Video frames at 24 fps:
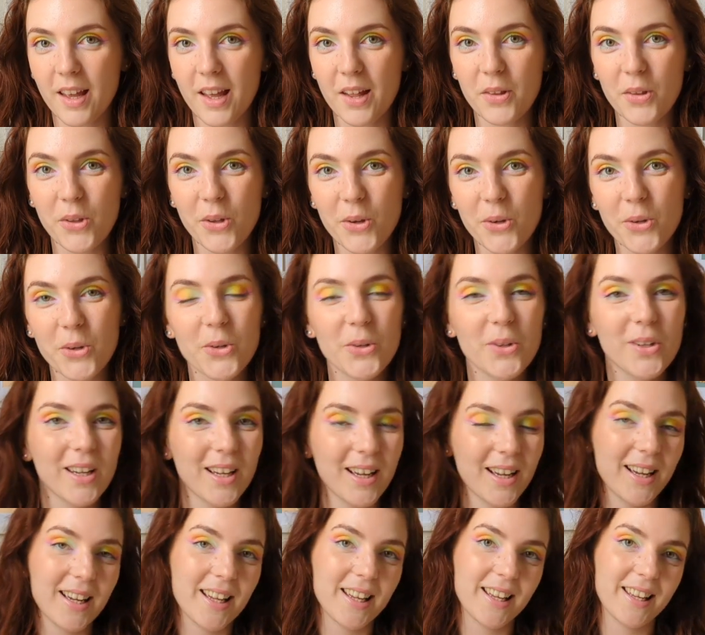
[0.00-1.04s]
Hello,
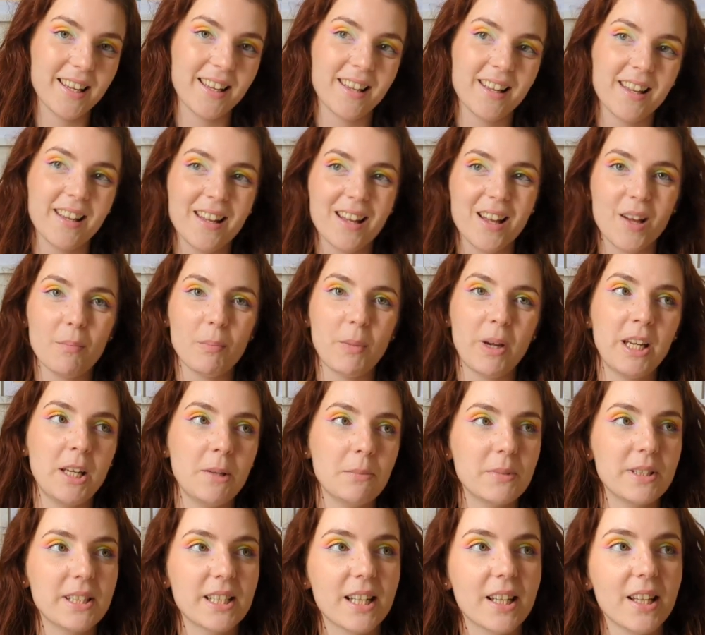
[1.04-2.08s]
hi, my
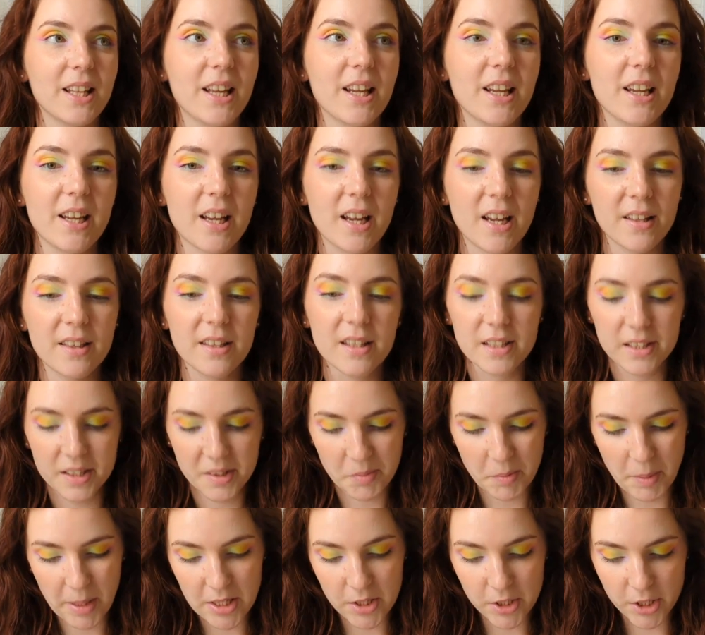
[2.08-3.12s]
name is Claire and this
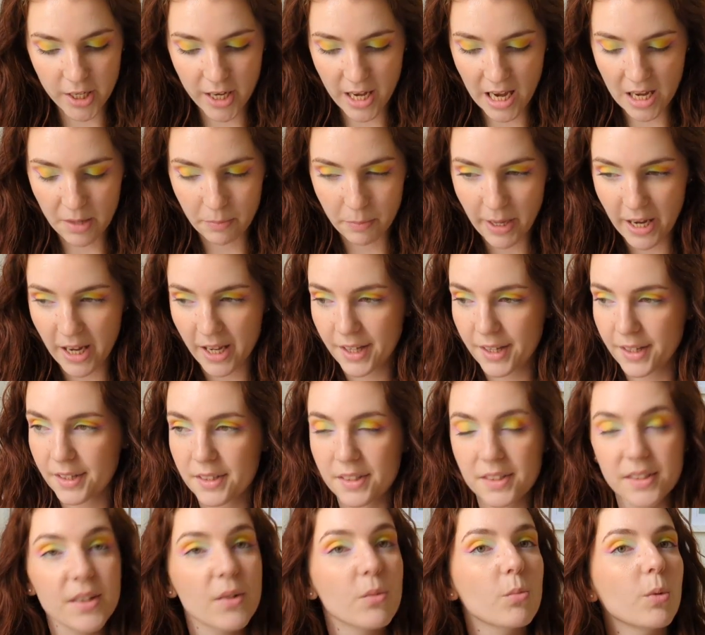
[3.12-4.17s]
is Peachy Keen
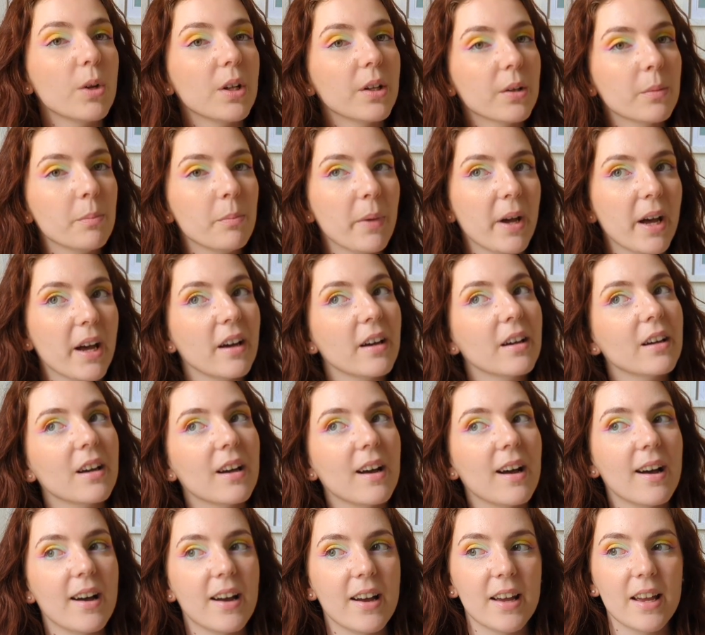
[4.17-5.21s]
Pans. Welcome back.
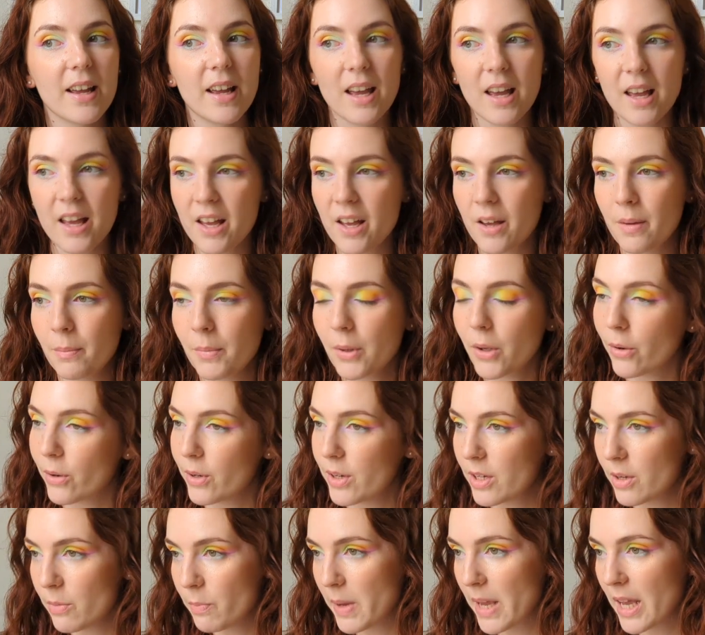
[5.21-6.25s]
I am
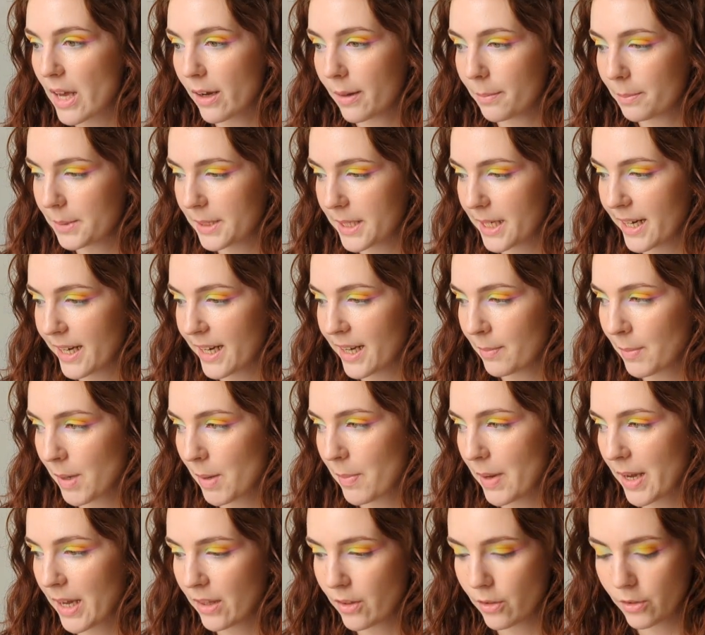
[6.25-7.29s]
going to be updating my
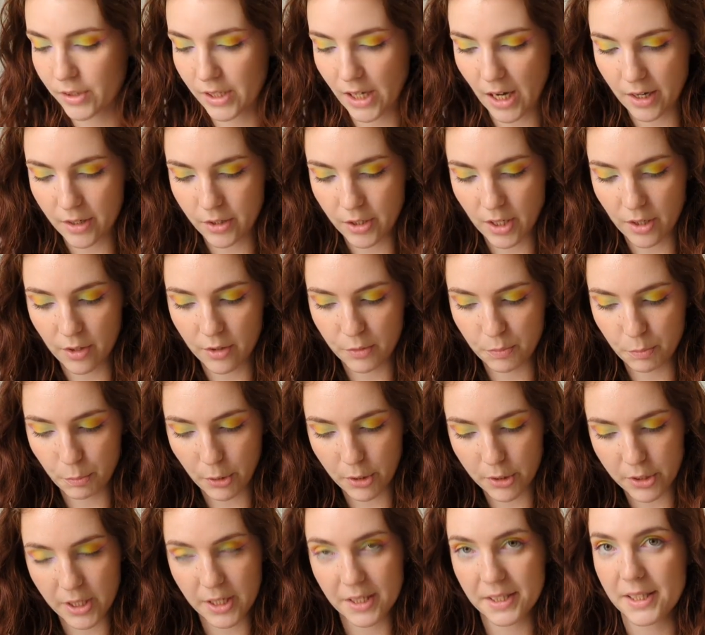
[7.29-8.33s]
Pan those eyeshadows
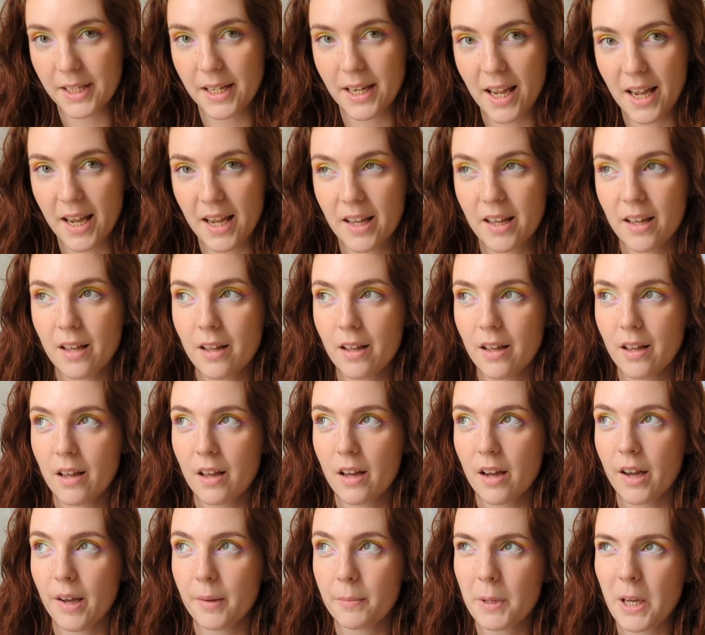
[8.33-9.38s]
project today.
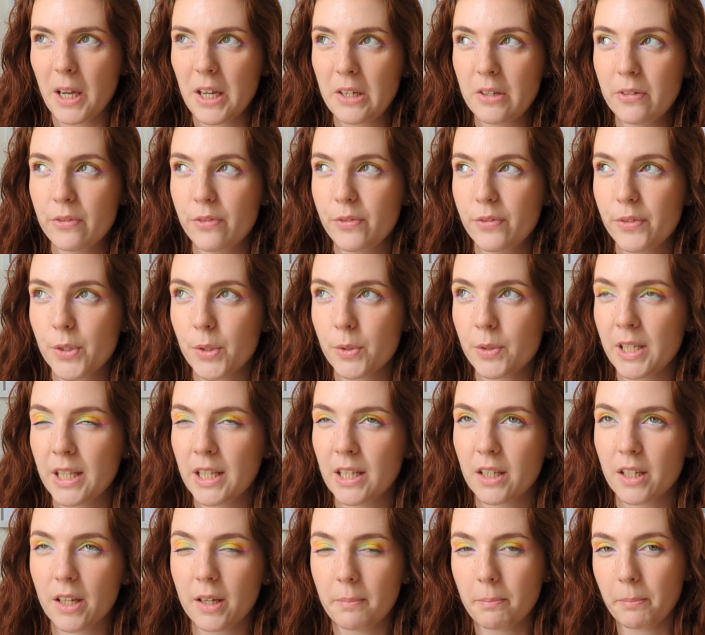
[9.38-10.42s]
I'm kind of doing
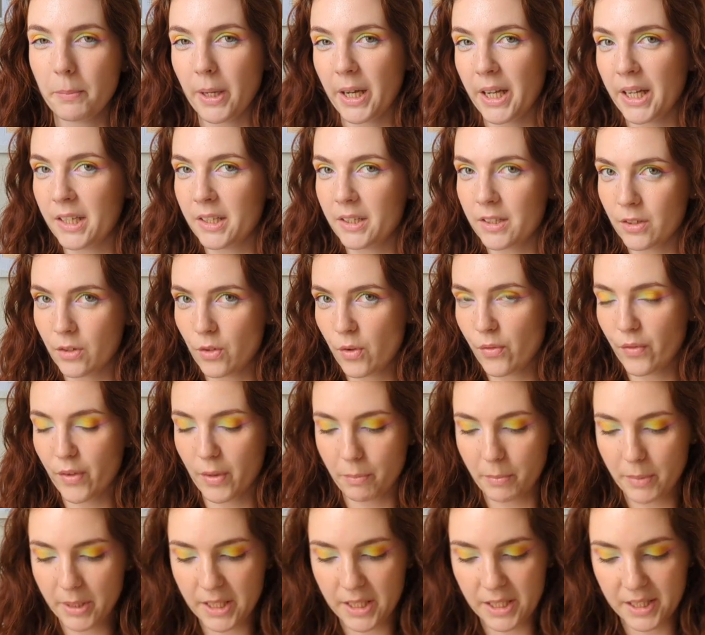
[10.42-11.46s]
a combined
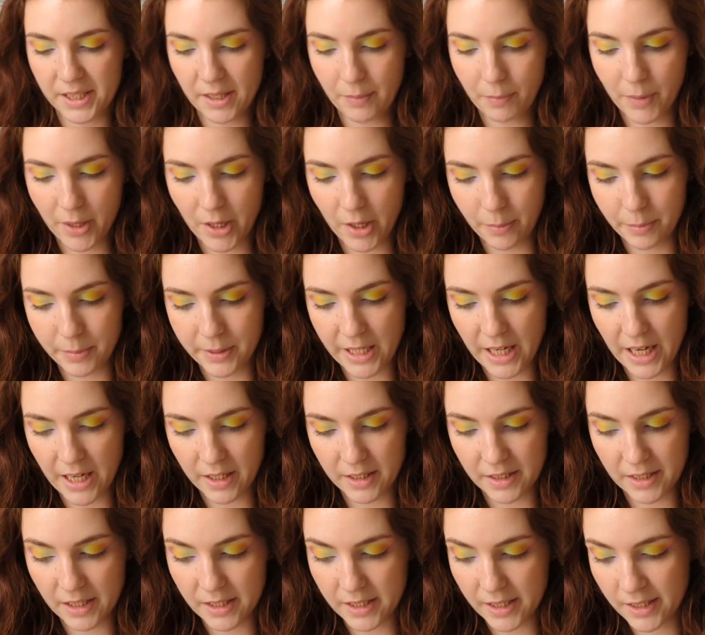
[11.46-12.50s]
November-December update
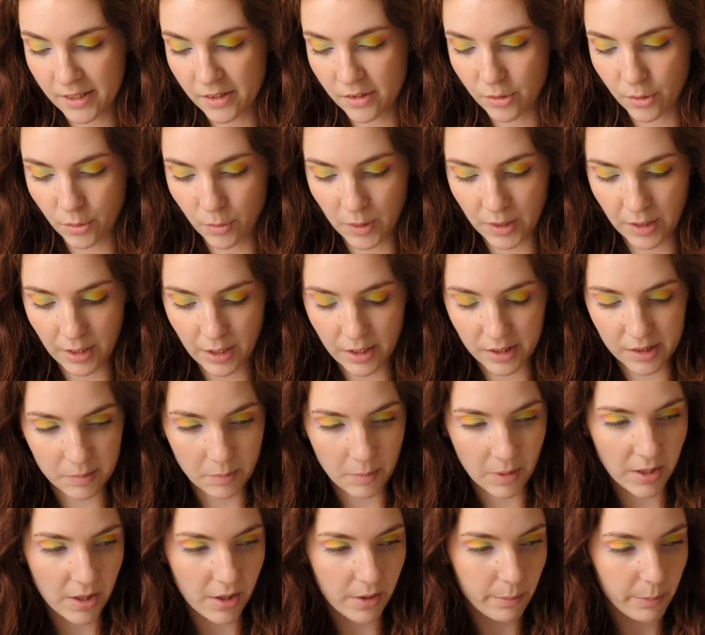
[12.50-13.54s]
because I didn't do one last
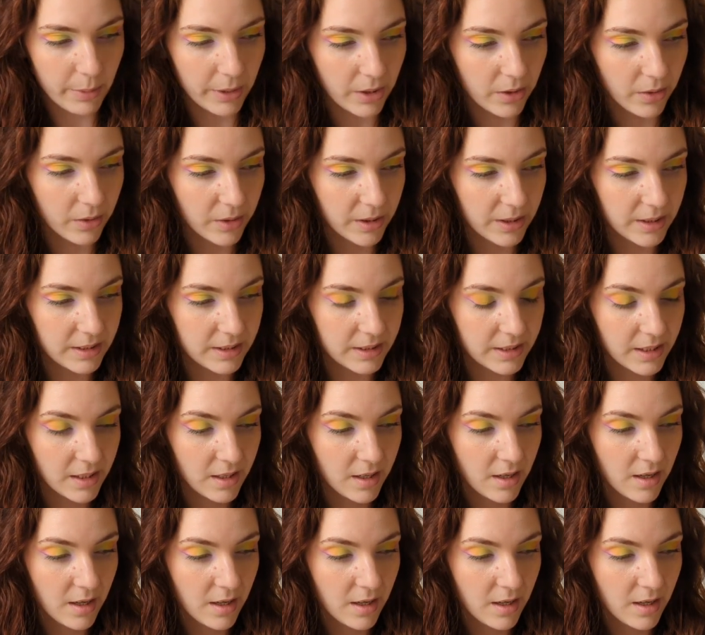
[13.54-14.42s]
month because